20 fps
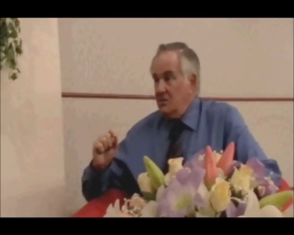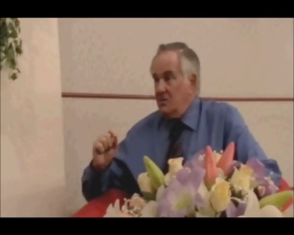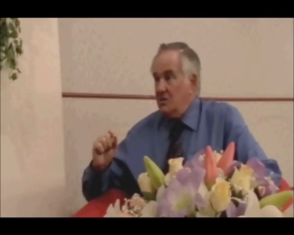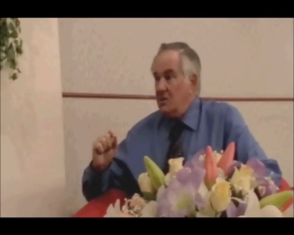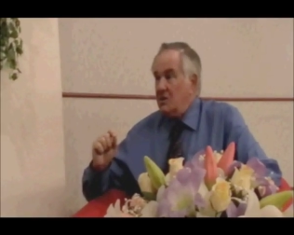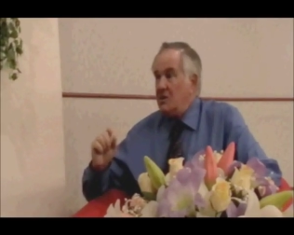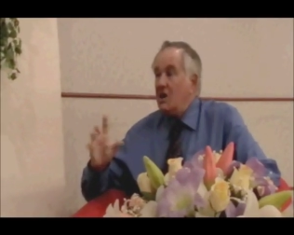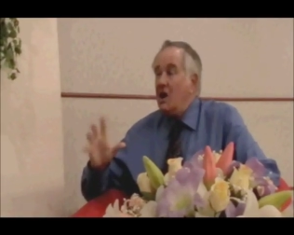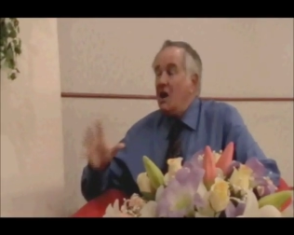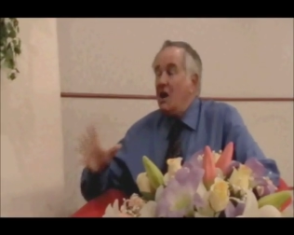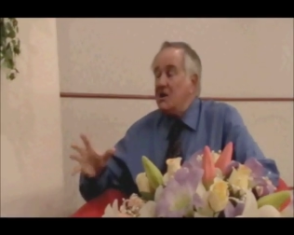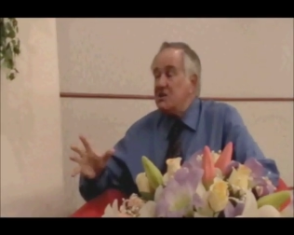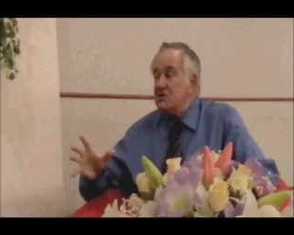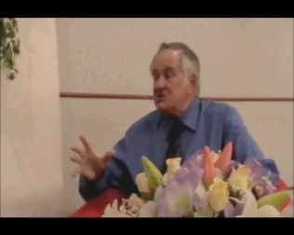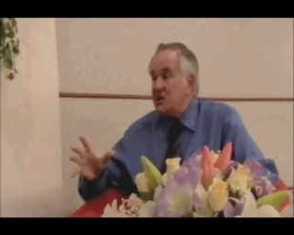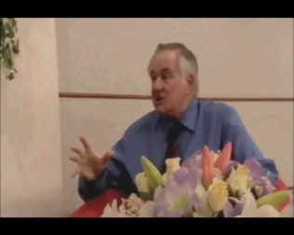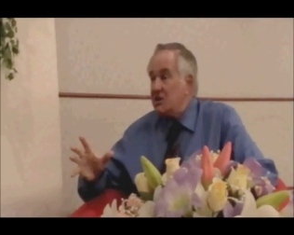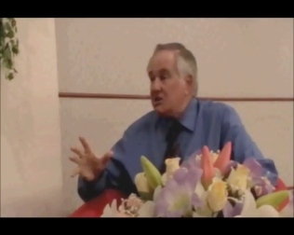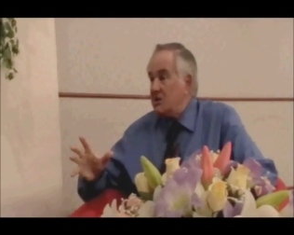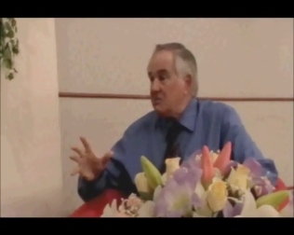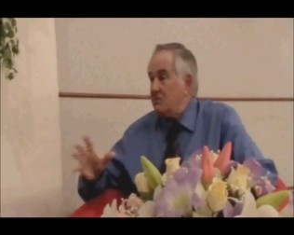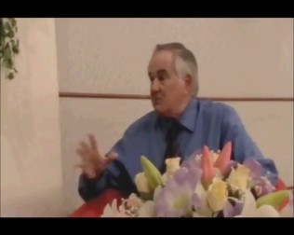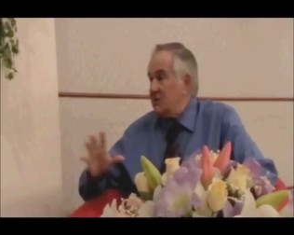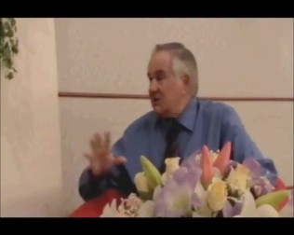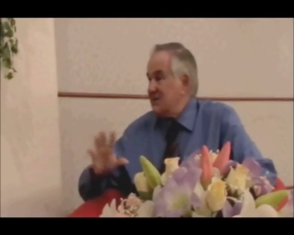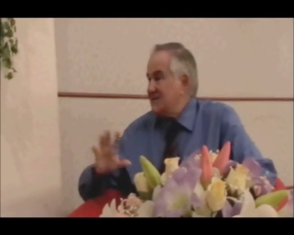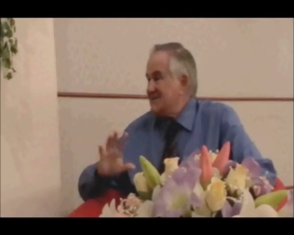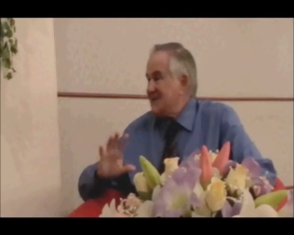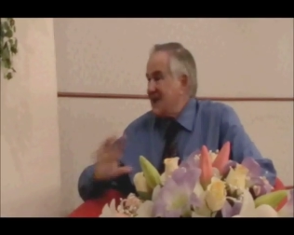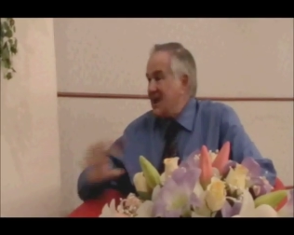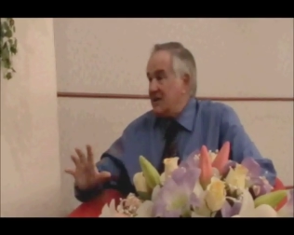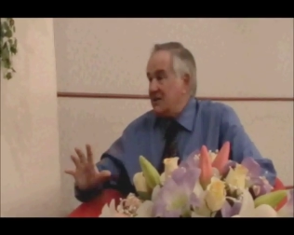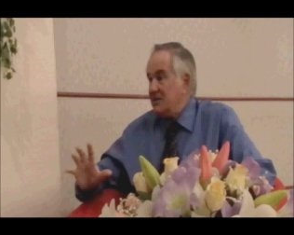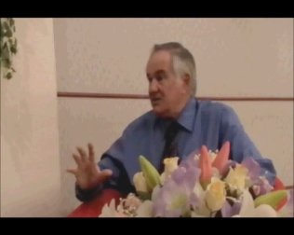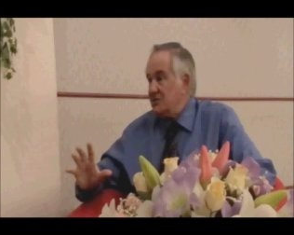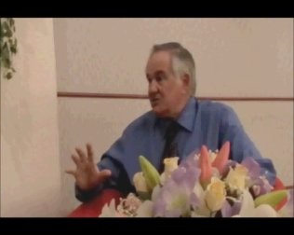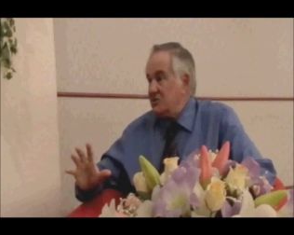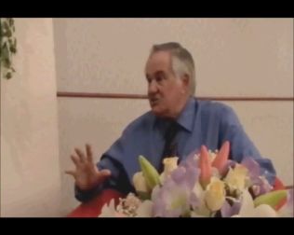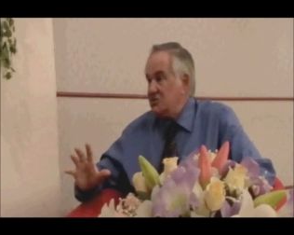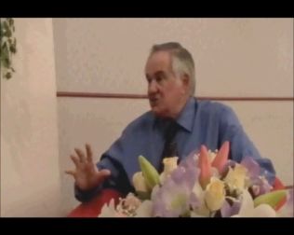The content can be
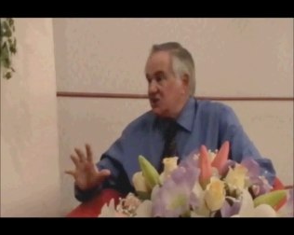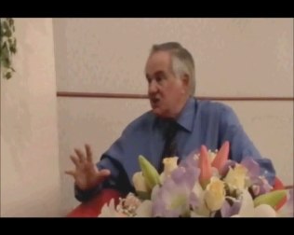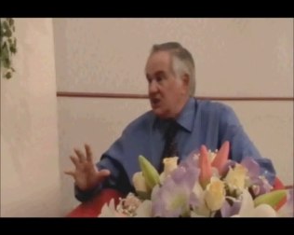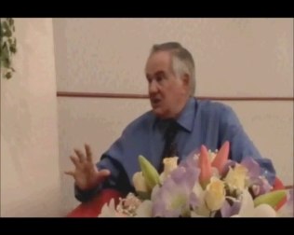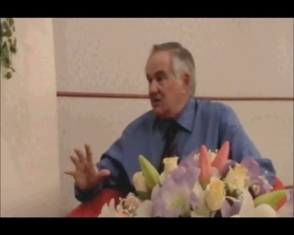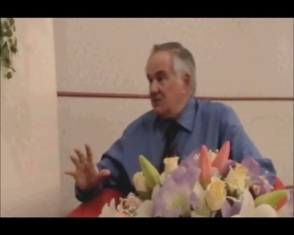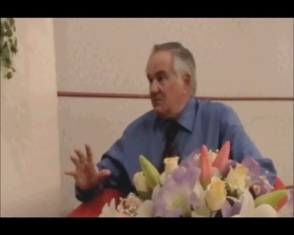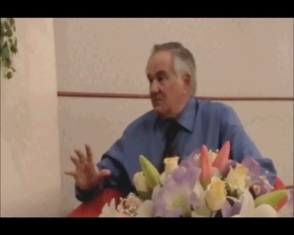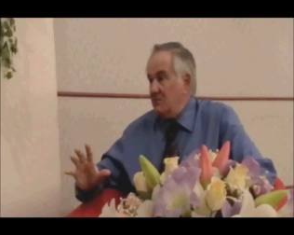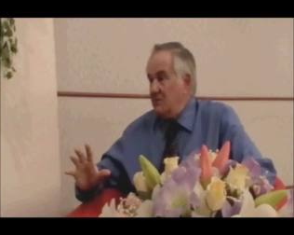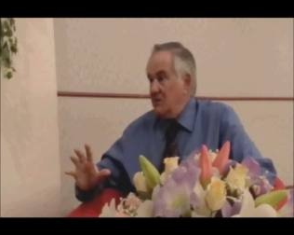exactly the same,